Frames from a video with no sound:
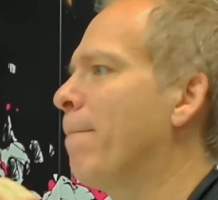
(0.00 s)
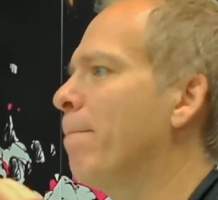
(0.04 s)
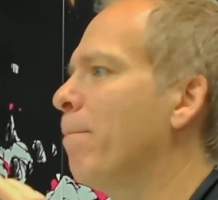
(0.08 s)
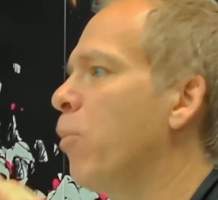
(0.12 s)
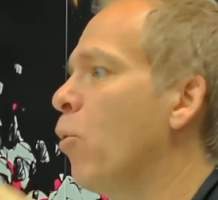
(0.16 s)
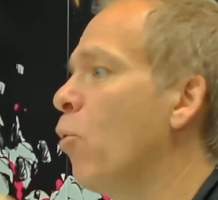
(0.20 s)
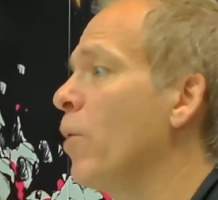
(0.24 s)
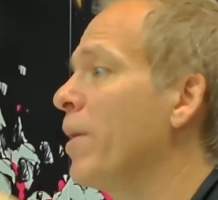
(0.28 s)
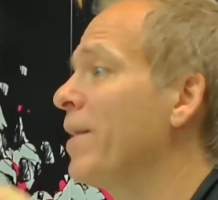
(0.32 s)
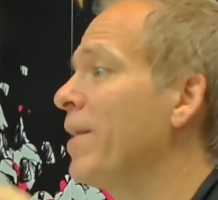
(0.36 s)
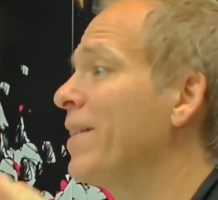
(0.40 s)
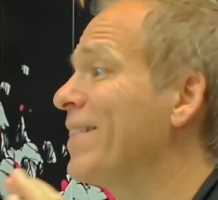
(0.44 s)

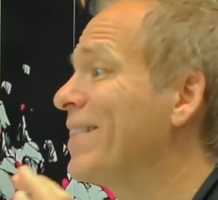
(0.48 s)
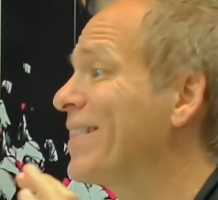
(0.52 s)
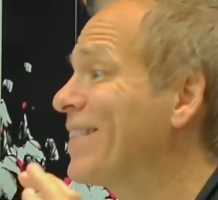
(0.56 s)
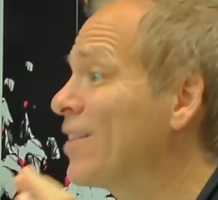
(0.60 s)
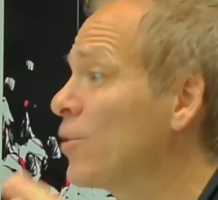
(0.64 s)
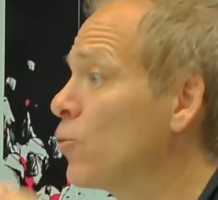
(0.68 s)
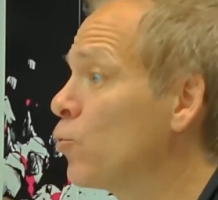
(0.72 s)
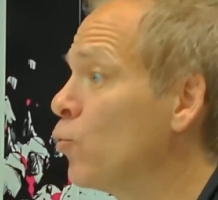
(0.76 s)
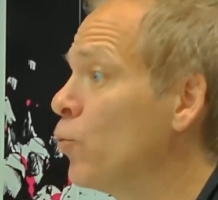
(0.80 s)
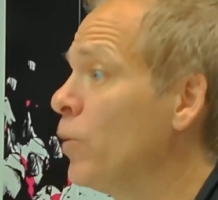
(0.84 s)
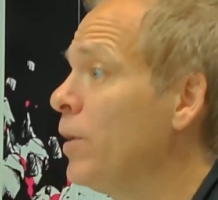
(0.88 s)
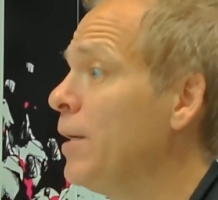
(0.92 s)

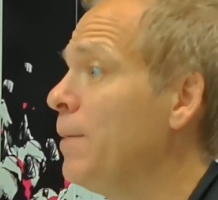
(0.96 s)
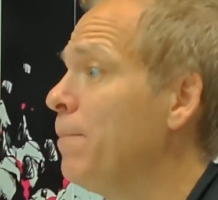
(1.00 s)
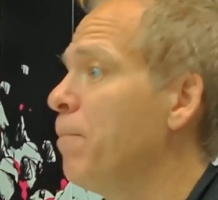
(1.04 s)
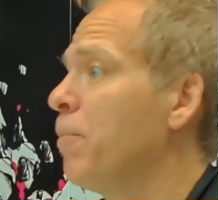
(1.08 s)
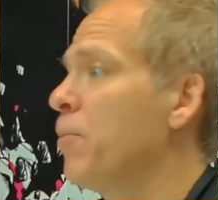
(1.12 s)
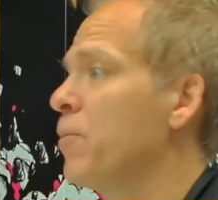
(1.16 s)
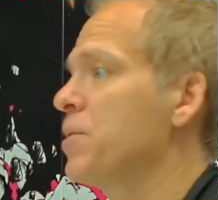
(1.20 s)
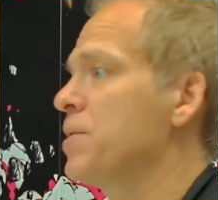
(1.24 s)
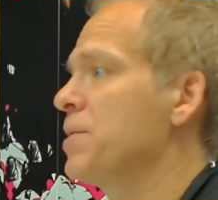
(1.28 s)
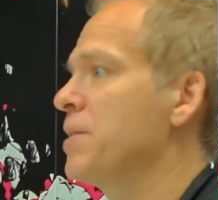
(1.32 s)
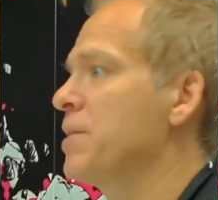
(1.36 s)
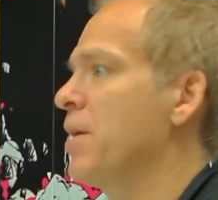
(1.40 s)

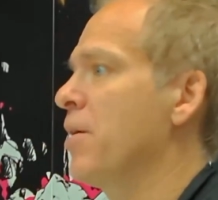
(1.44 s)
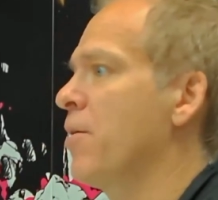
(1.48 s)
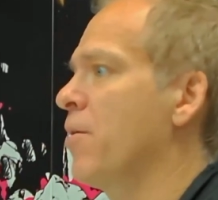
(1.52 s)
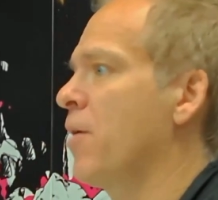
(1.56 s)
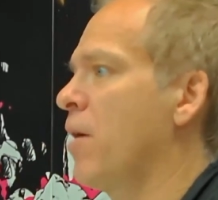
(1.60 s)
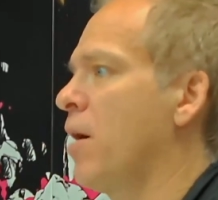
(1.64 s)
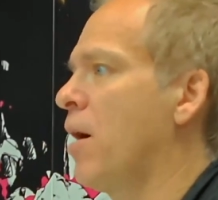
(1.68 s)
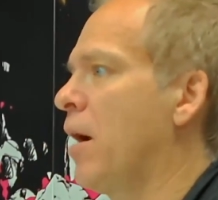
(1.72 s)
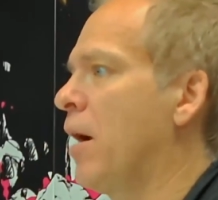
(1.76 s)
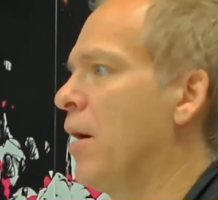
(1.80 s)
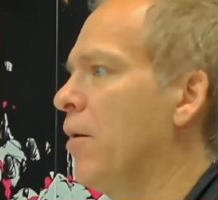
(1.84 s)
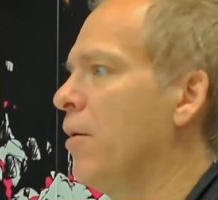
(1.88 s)
0.3% or
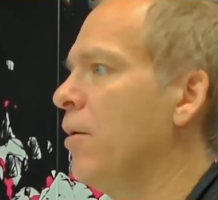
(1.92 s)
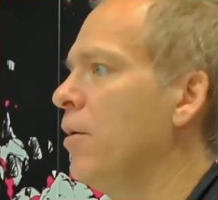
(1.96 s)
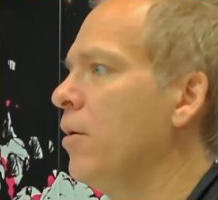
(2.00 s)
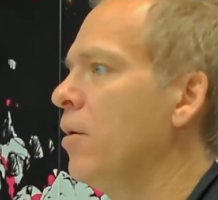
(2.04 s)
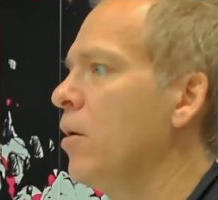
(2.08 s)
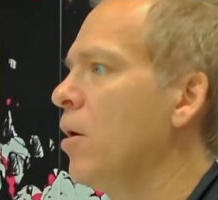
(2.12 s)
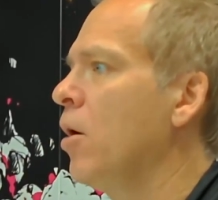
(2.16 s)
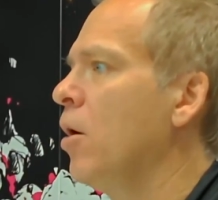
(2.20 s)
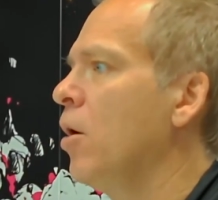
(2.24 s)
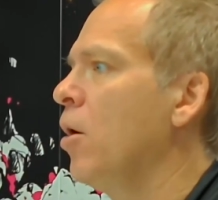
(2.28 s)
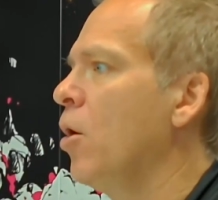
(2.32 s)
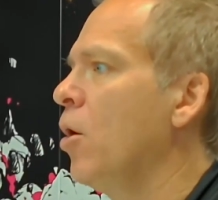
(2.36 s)
higher,
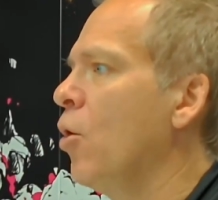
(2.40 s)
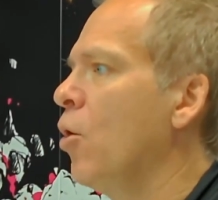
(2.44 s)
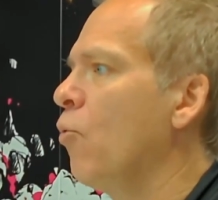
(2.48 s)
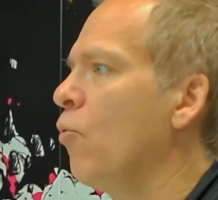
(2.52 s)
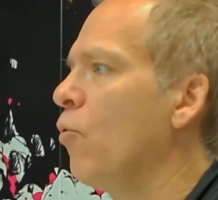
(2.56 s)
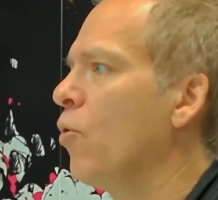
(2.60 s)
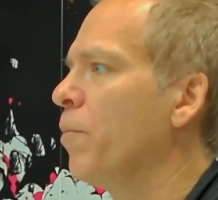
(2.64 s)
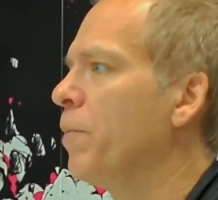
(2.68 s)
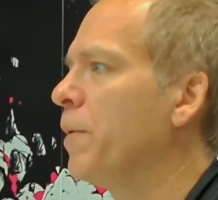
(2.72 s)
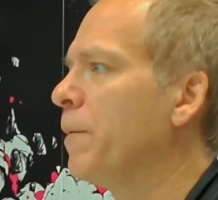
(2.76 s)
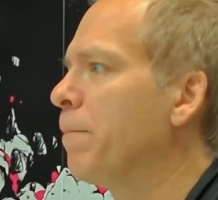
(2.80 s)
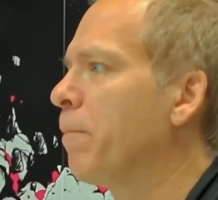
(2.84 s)

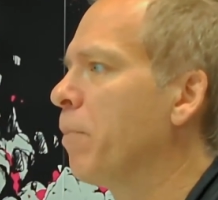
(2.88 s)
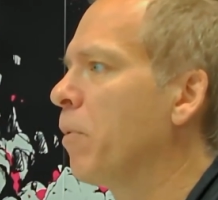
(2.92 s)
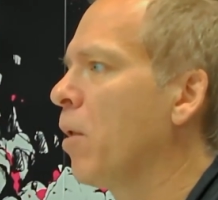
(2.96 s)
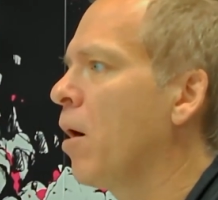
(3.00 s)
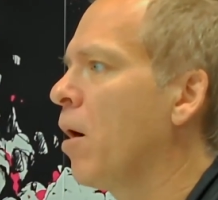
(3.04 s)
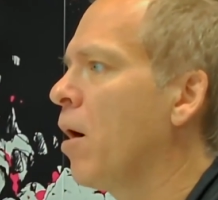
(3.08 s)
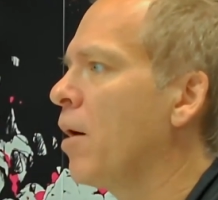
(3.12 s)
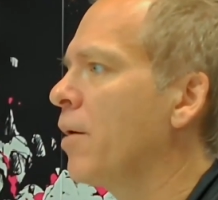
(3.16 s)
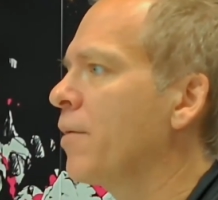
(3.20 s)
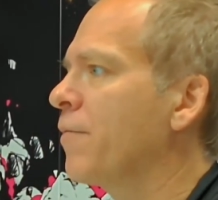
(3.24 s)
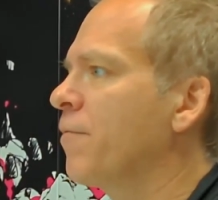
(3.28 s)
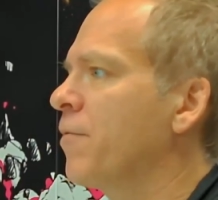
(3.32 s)
will be
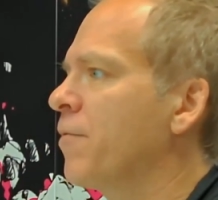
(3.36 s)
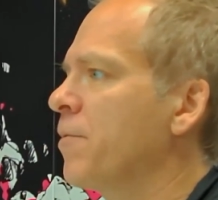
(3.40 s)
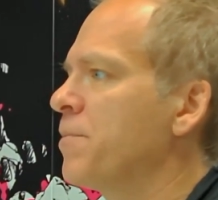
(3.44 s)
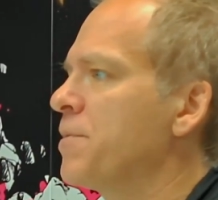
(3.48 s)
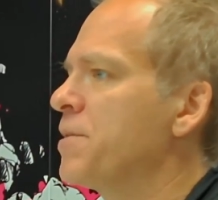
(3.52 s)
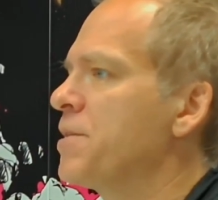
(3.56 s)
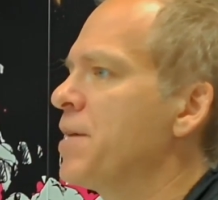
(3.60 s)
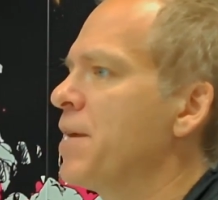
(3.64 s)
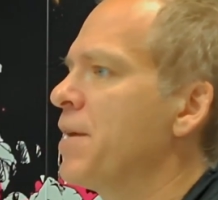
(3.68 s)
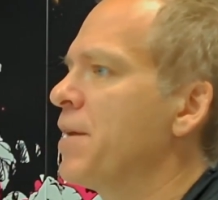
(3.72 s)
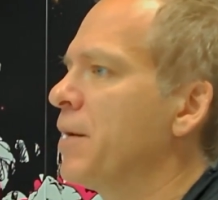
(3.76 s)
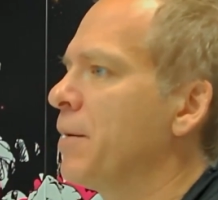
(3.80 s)
blocked from
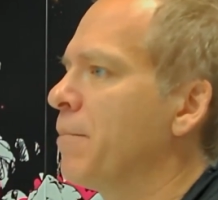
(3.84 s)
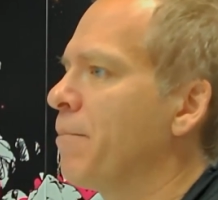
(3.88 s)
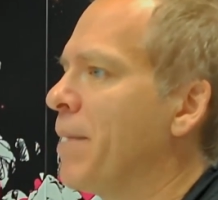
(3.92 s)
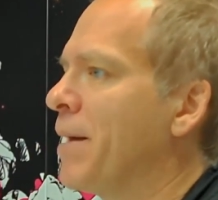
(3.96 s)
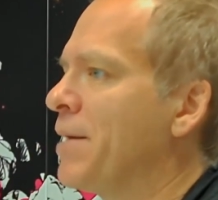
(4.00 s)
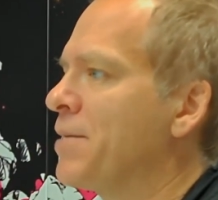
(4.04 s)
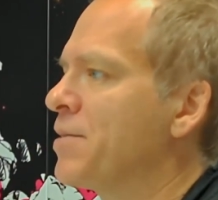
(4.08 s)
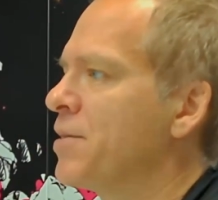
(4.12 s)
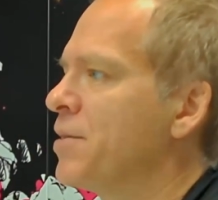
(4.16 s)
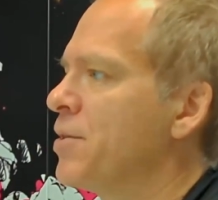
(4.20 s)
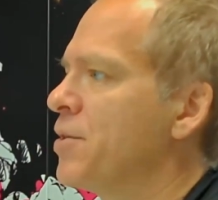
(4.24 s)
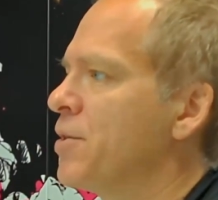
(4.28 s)
sending
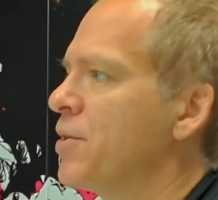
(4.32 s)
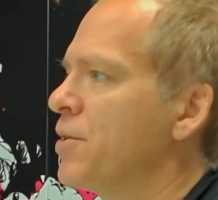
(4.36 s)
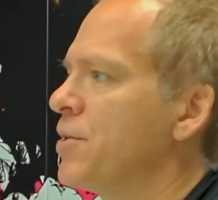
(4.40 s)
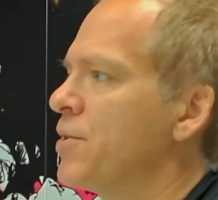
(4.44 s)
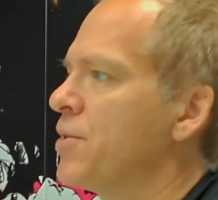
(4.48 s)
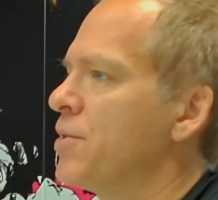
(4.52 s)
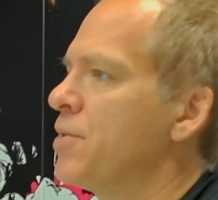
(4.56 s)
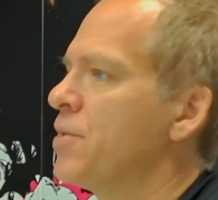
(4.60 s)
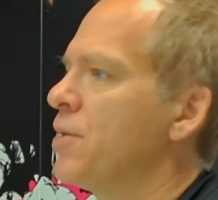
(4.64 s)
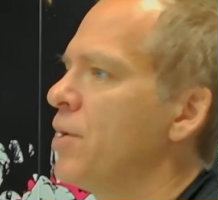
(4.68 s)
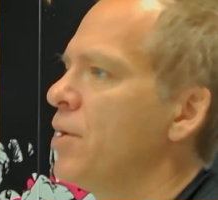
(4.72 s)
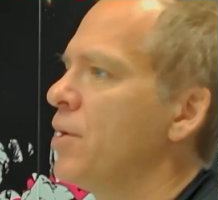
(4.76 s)
messages